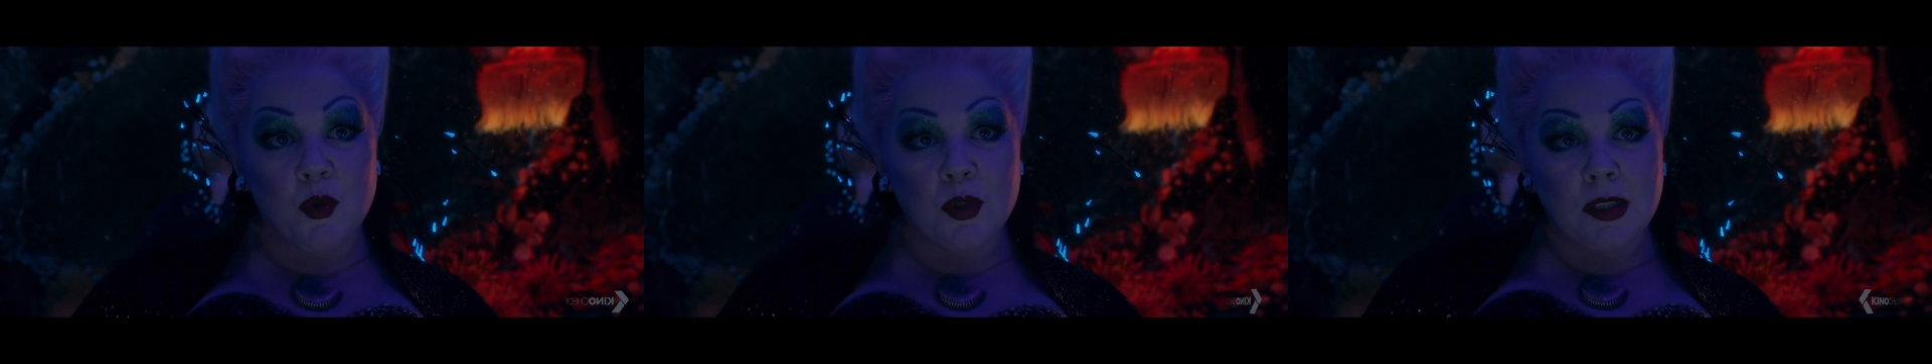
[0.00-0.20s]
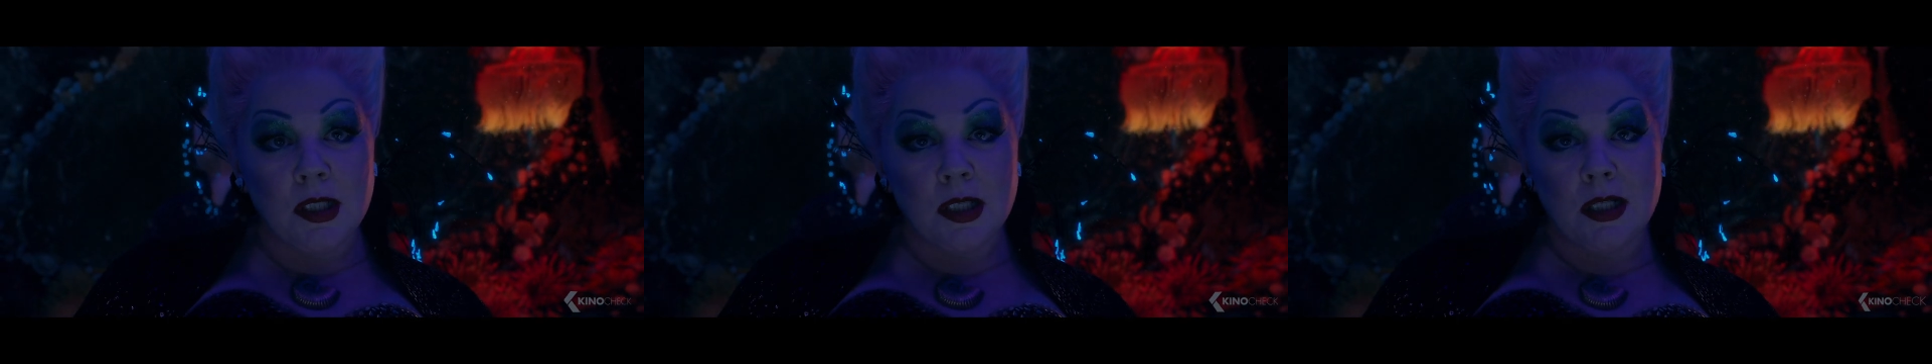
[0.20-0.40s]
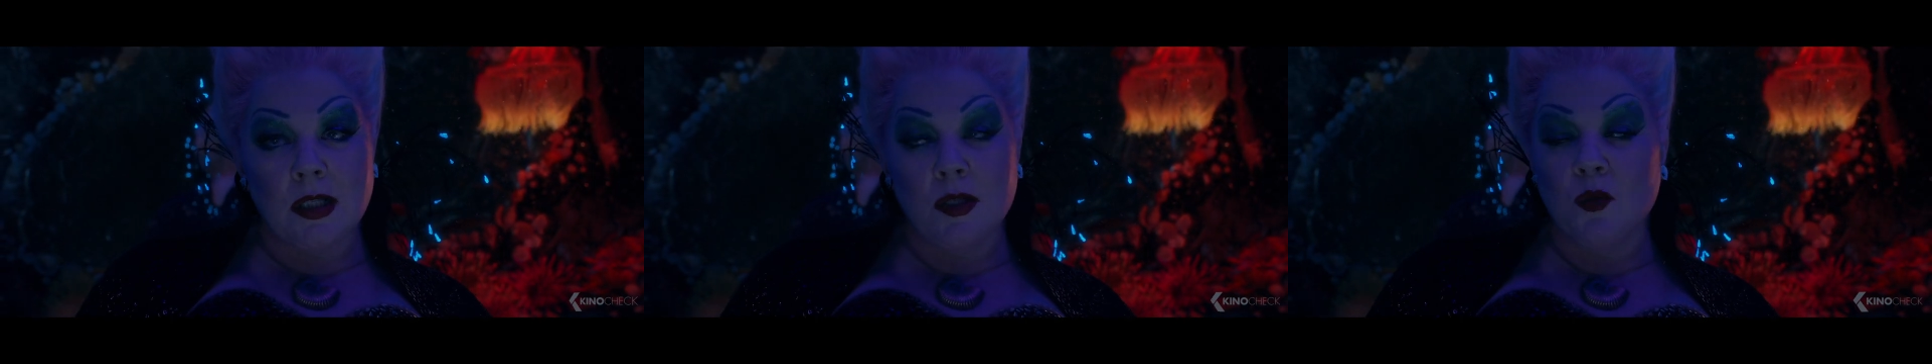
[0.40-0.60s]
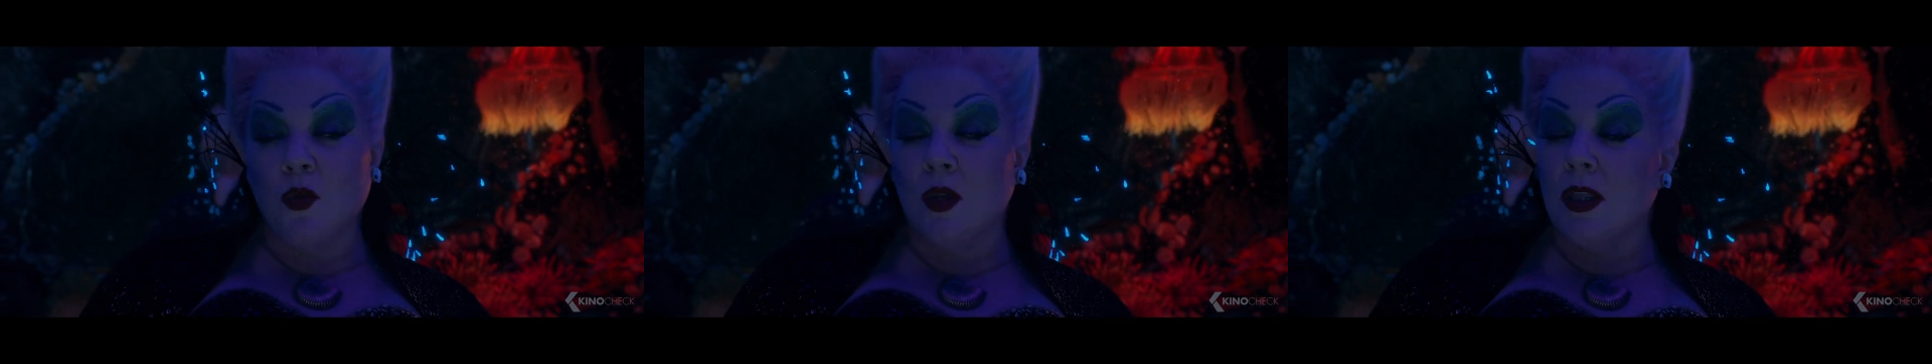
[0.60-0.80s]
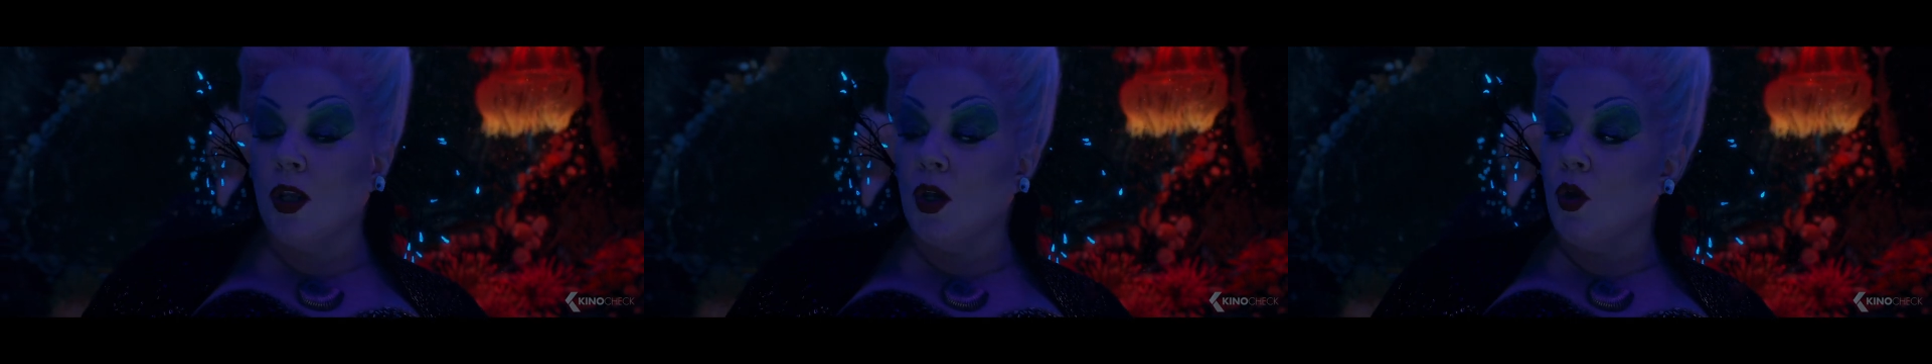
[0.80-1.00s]
weren't kidding
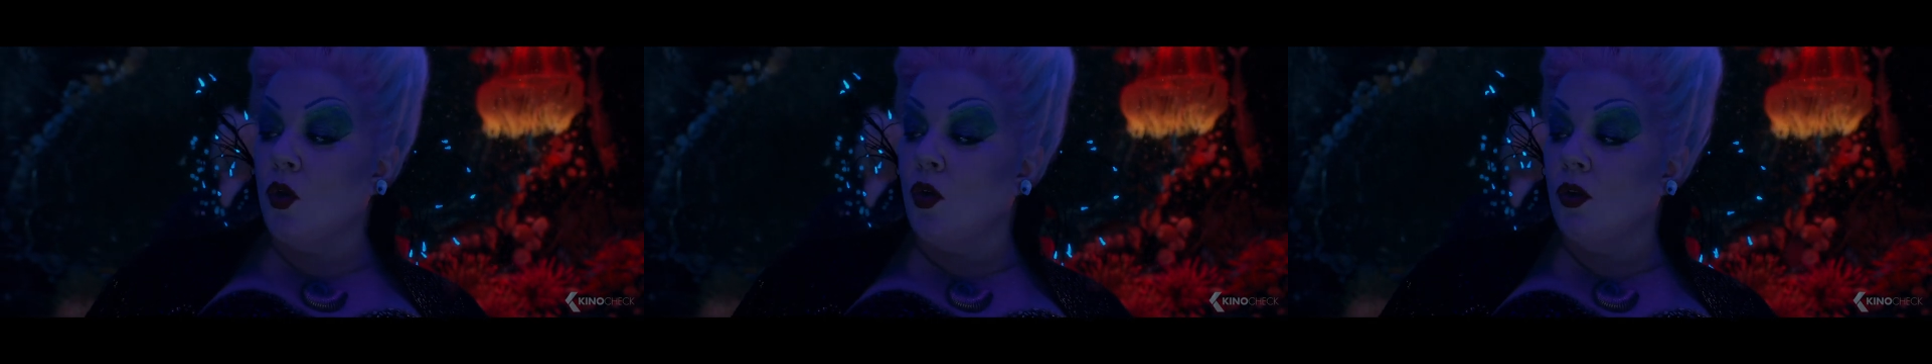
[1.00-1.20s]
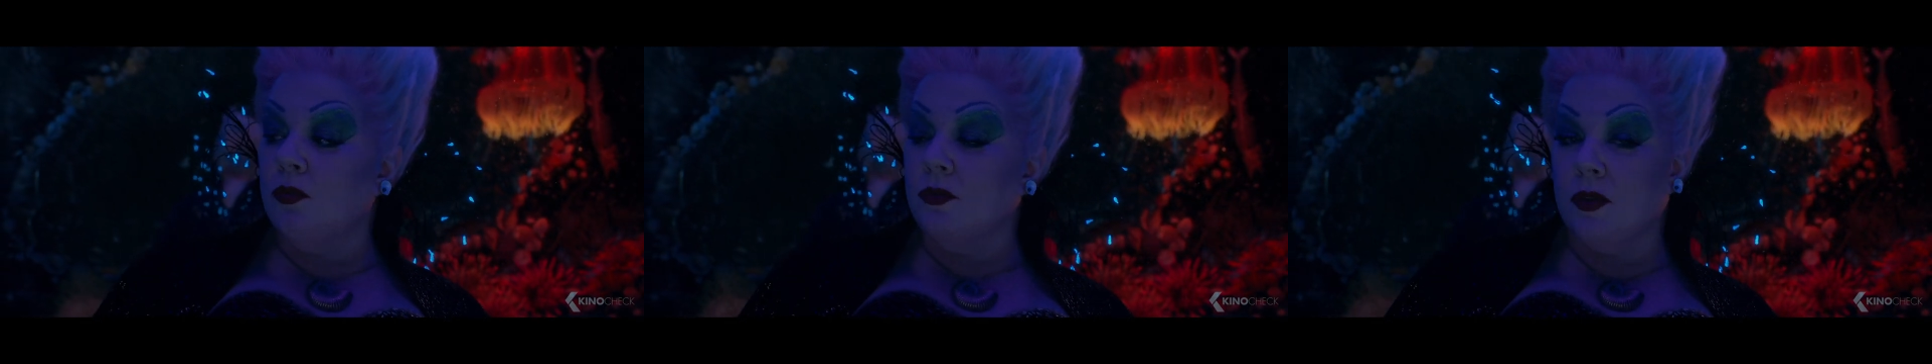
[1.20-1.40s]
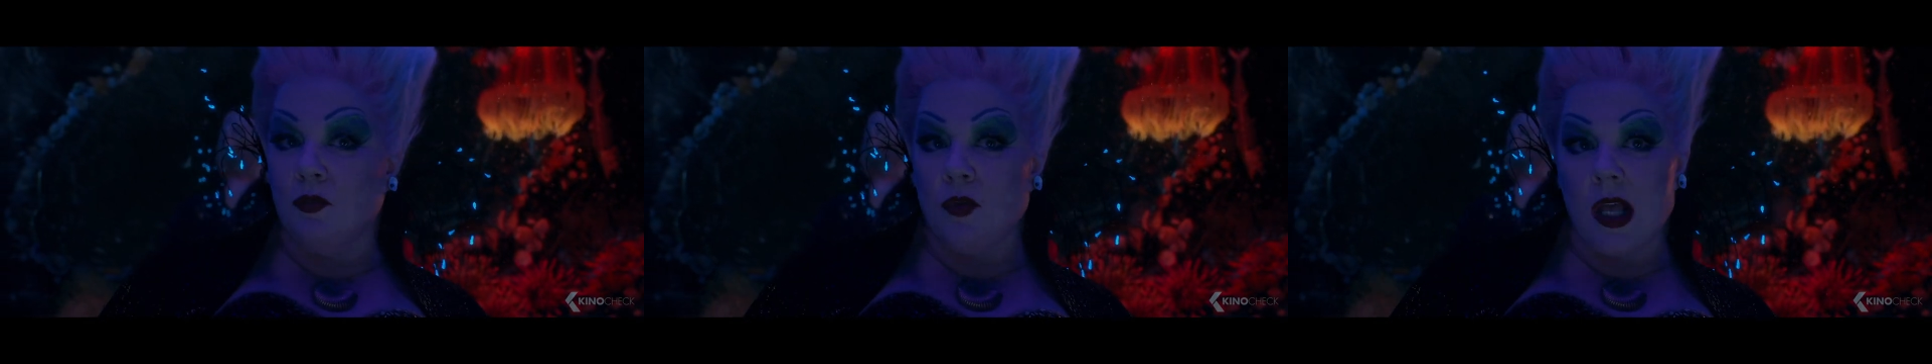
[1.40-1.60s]
when they called me,